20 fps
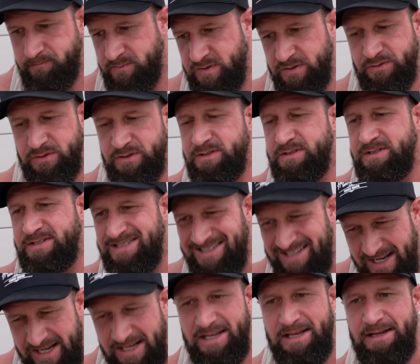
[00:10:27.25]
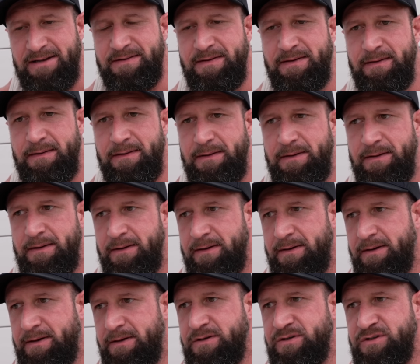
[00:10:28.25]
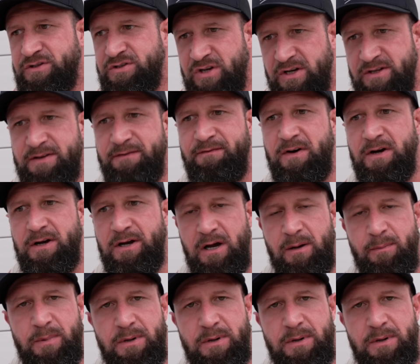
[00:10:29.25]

So just take it. Shut the fuck up.